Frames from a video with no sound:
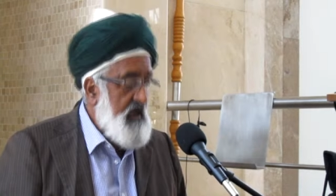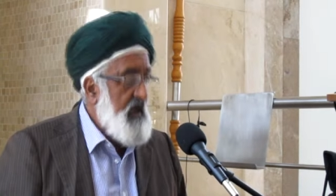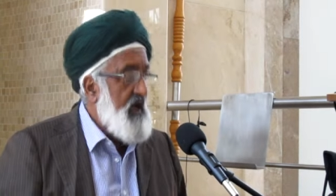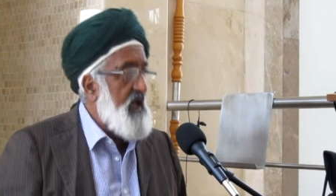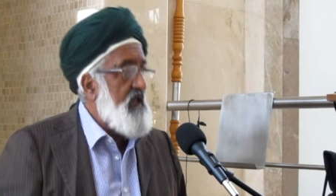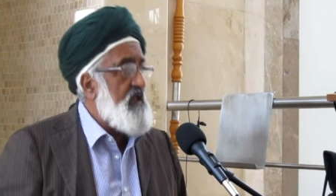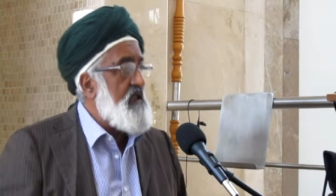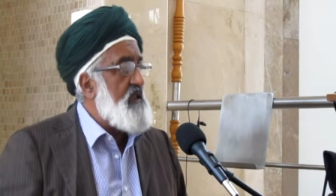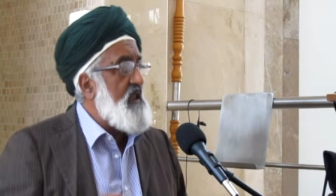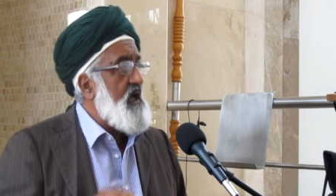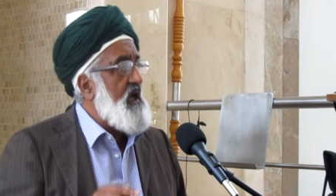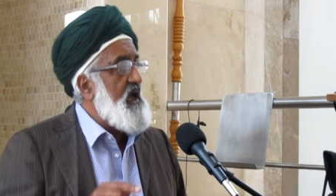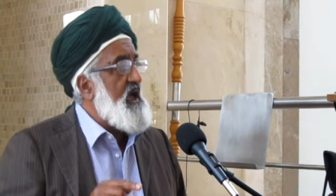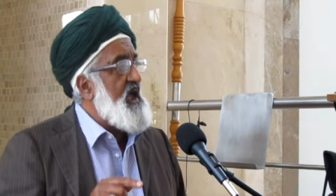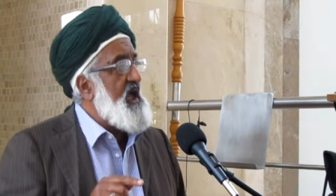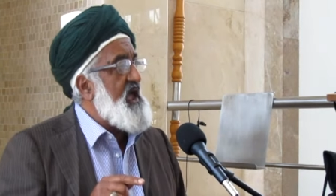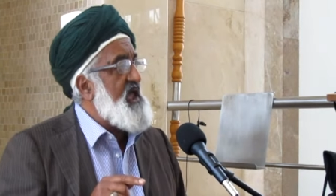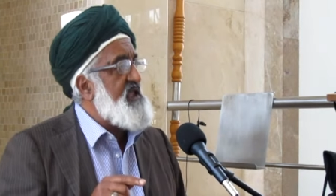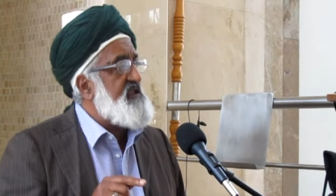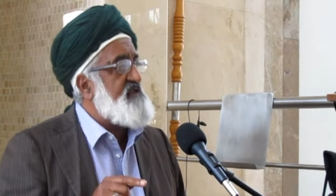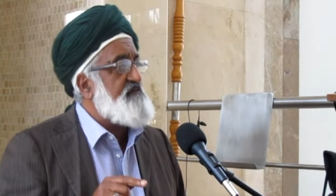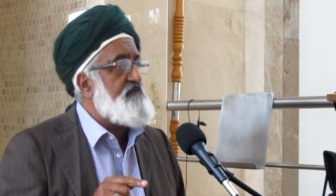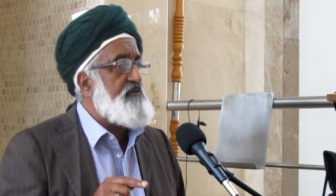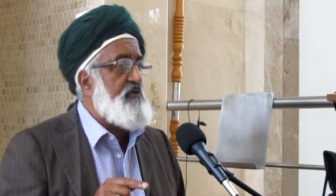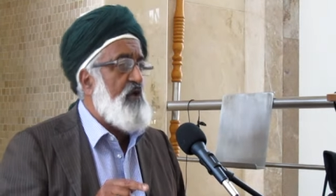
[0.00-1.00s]
Allah
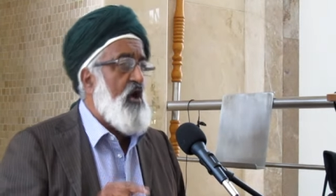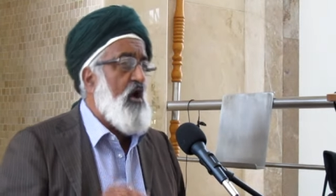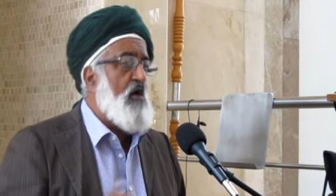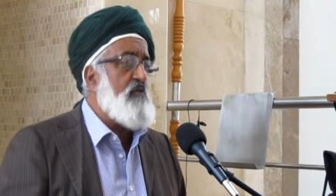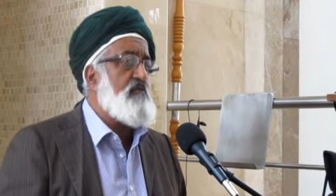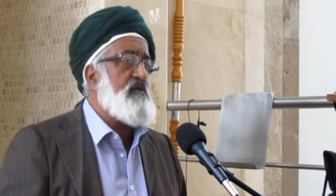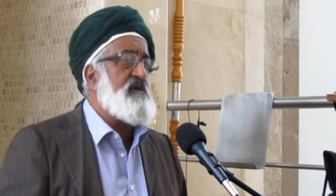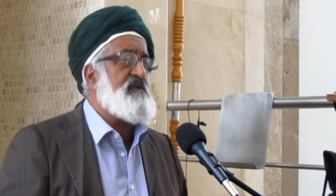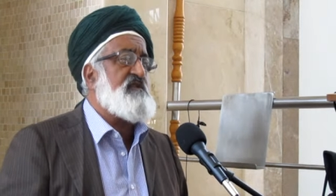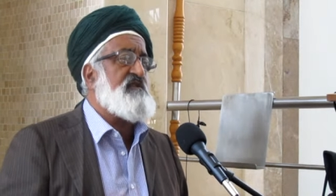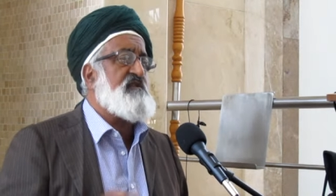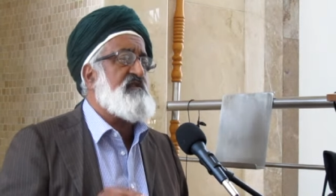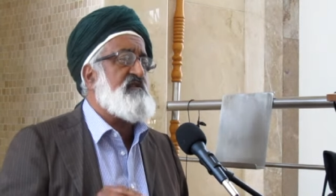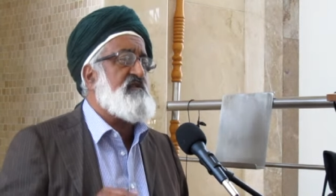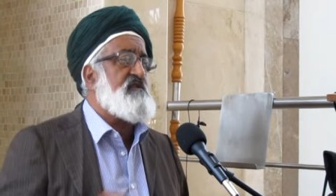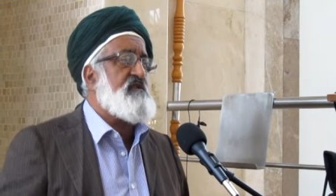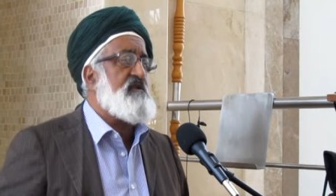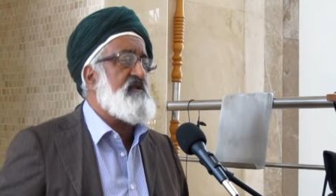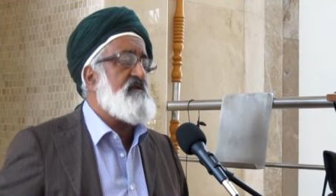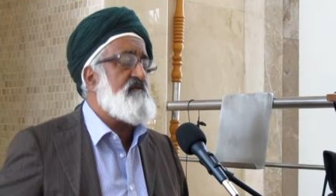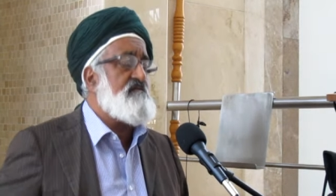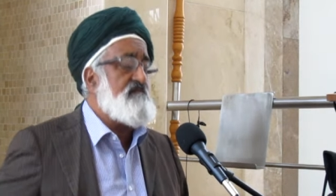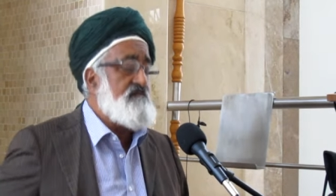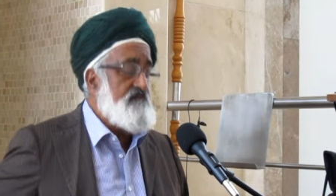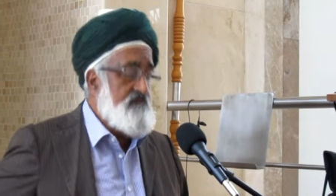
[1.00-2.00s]
has promised
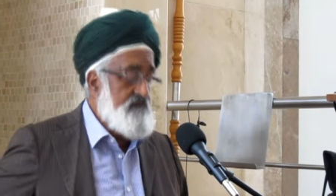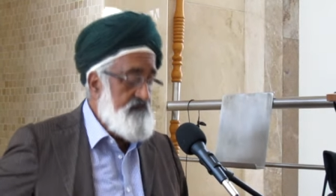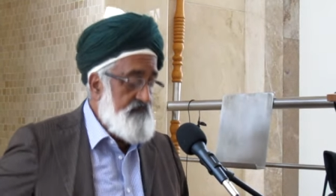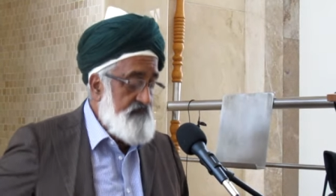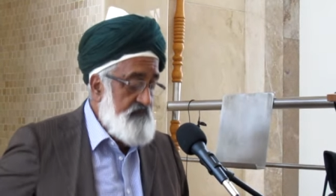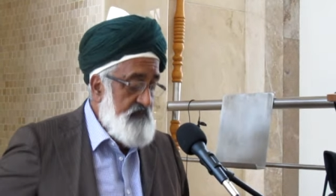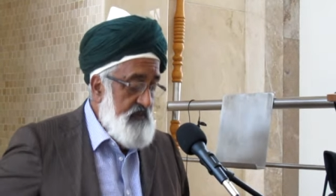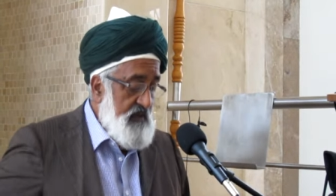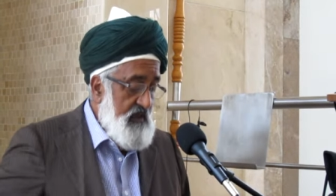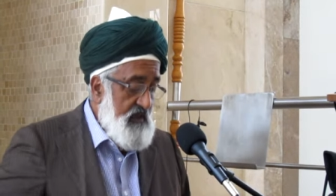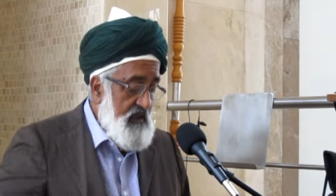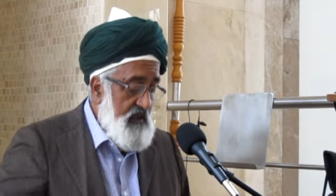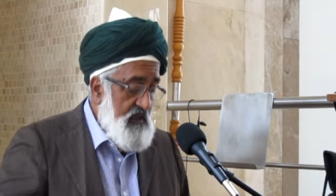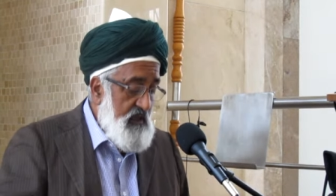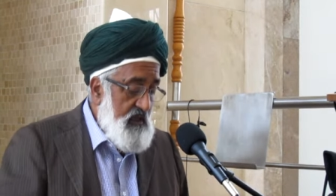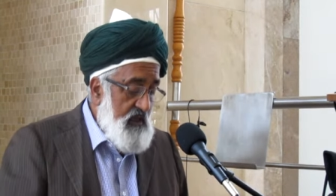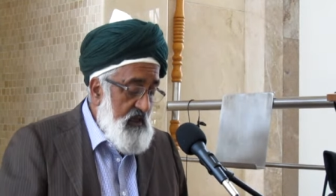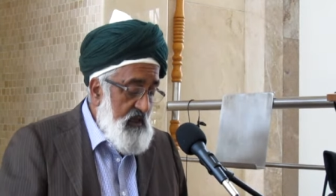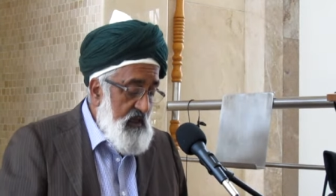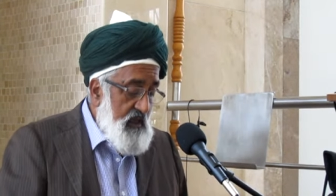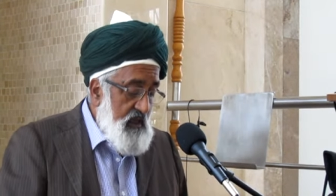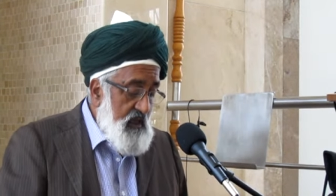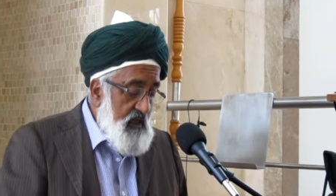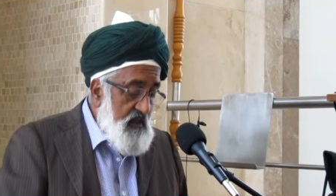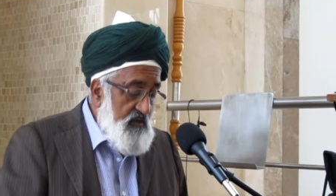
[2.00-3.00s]

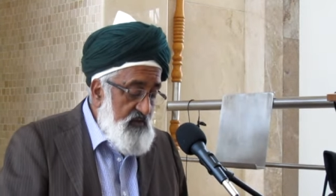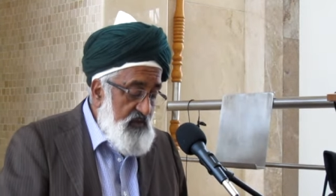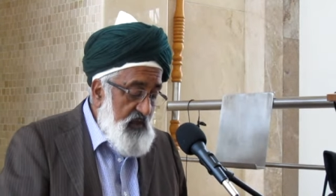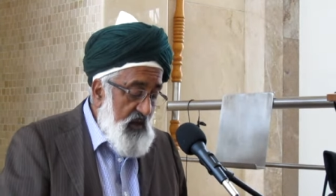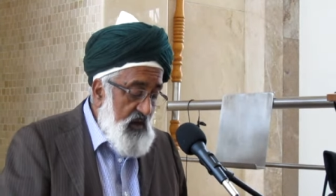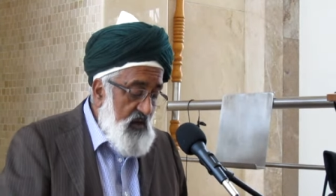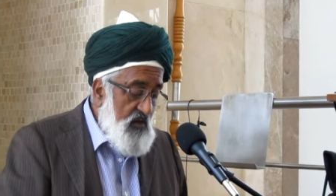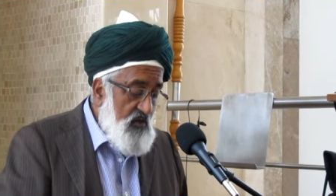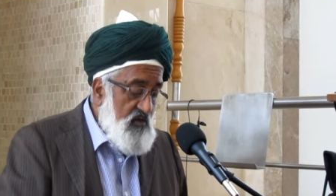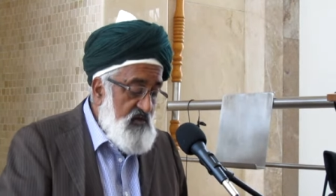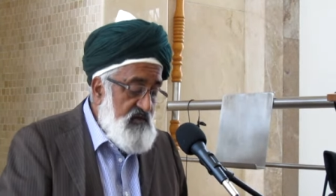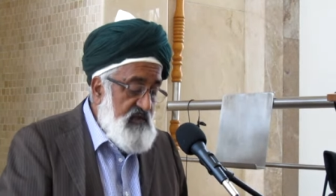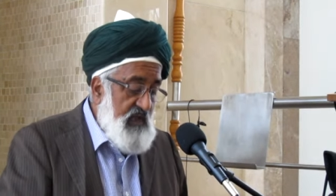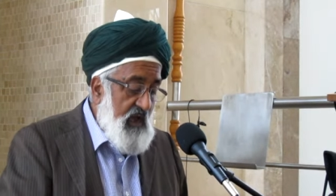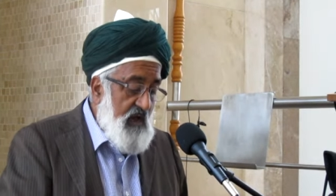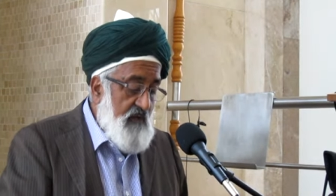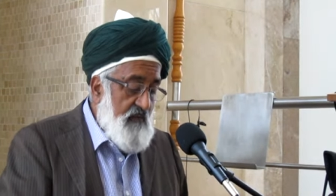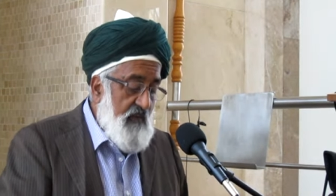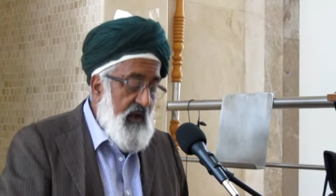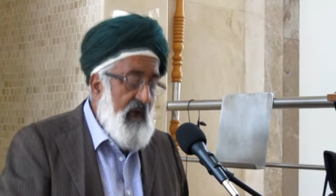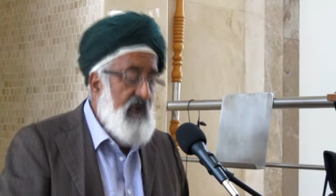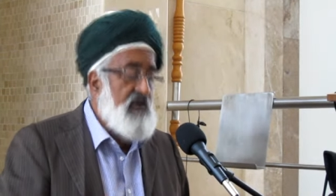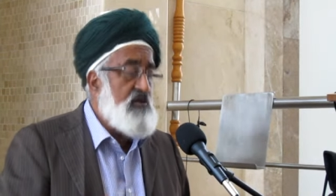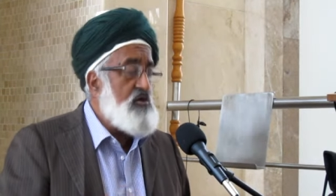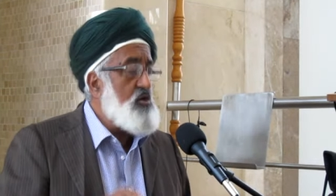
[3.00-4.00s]
those
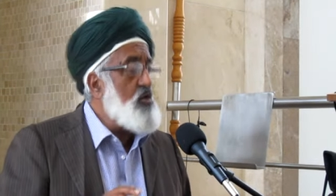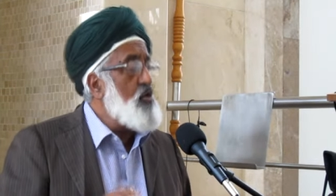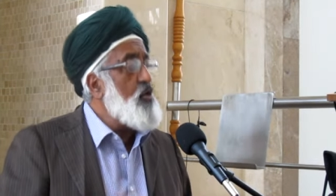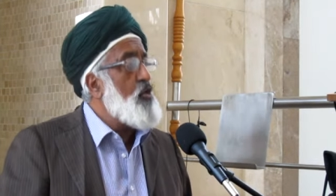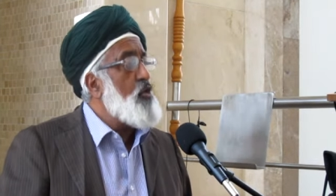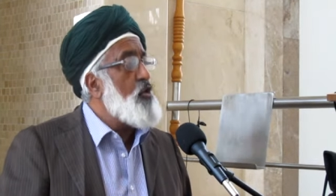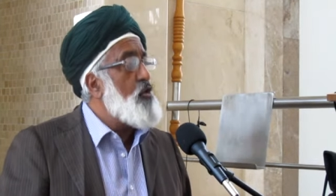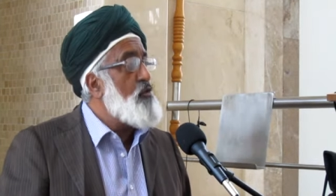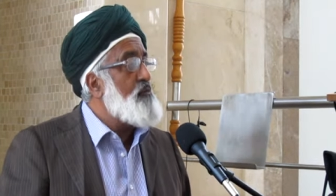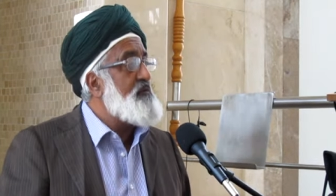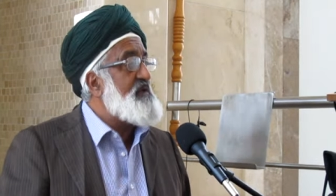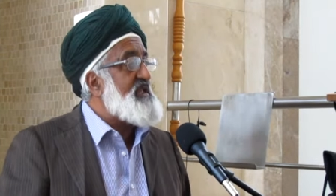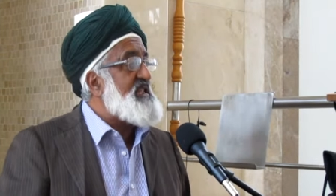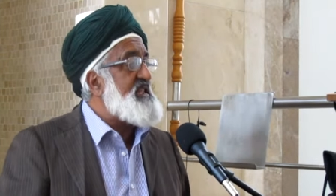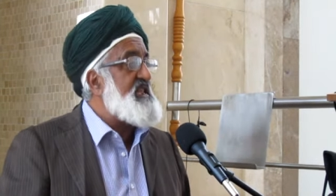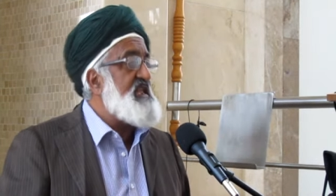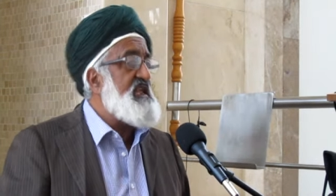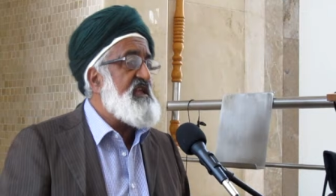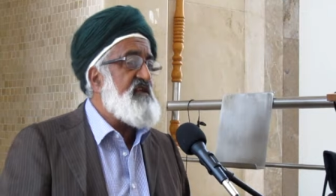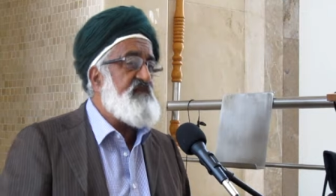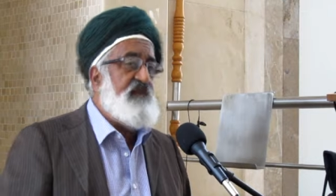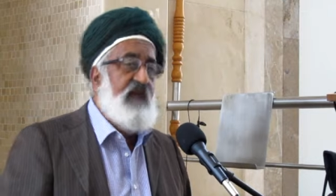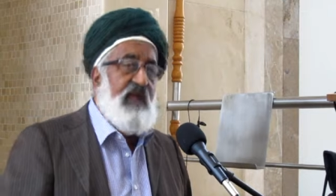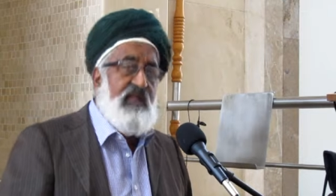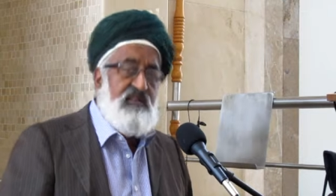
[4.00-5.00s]
among you who
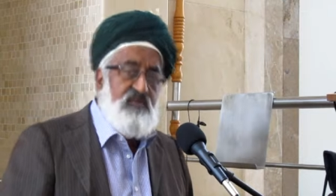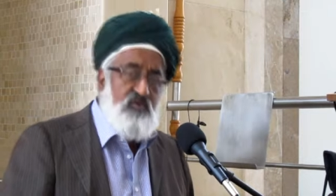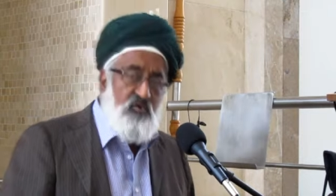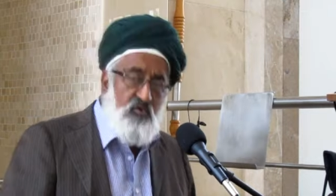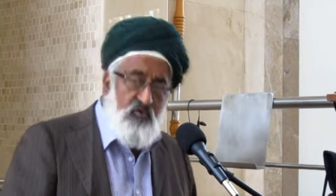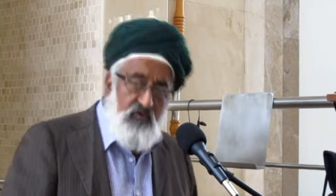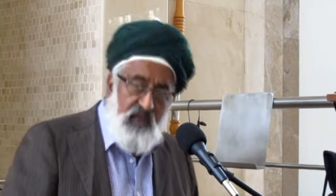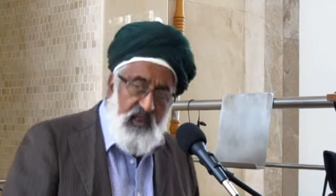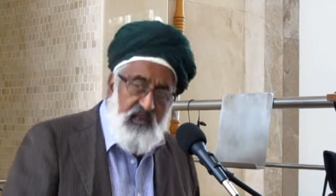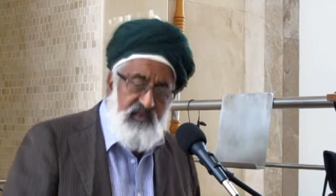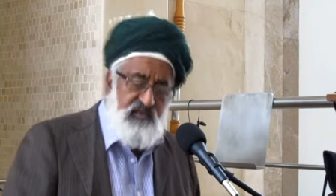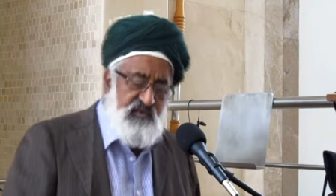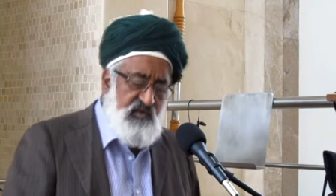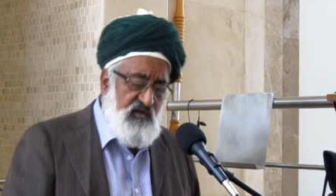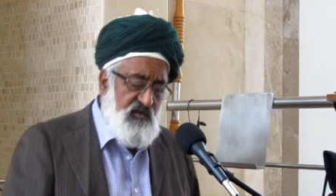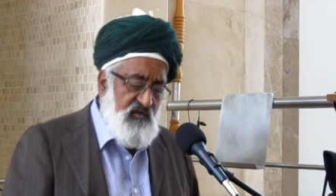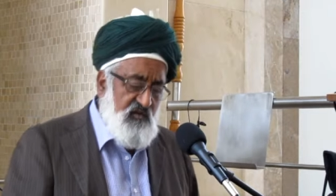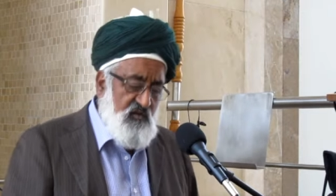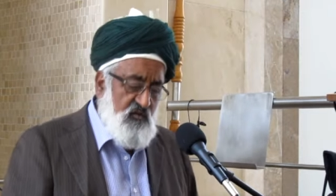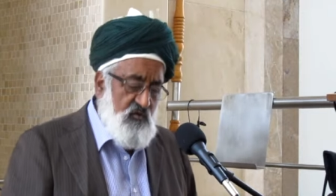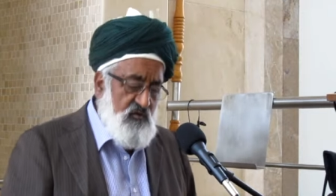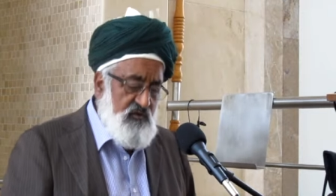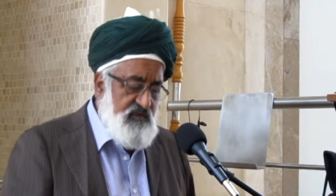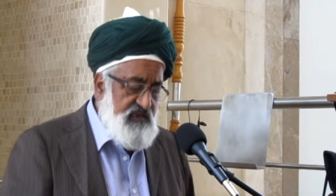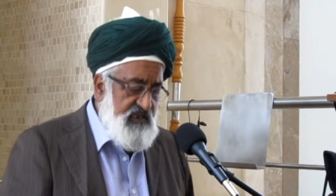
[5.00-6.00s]
believe and do righteous
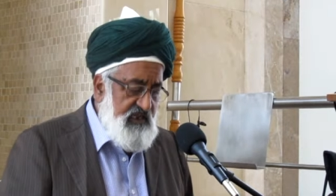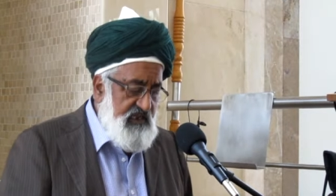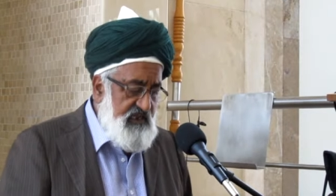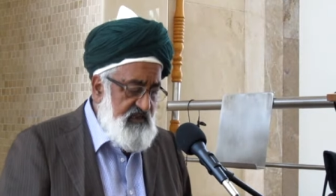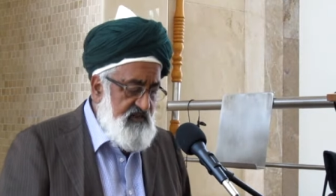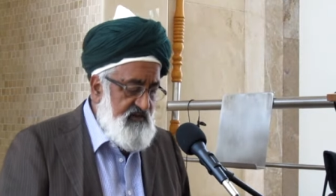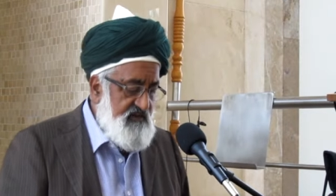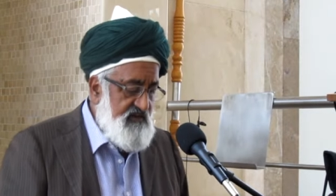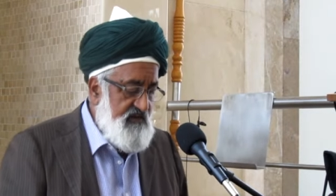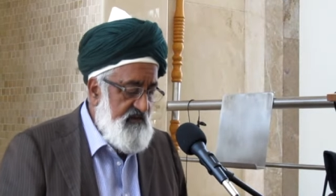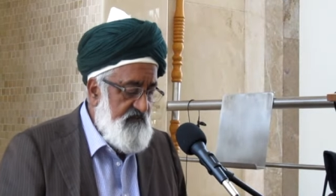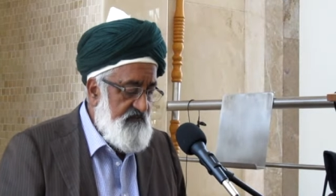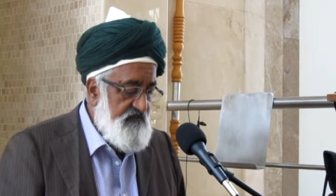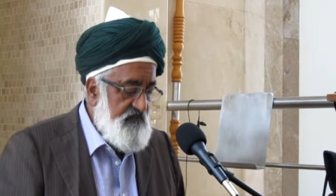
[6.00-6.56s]
good deeds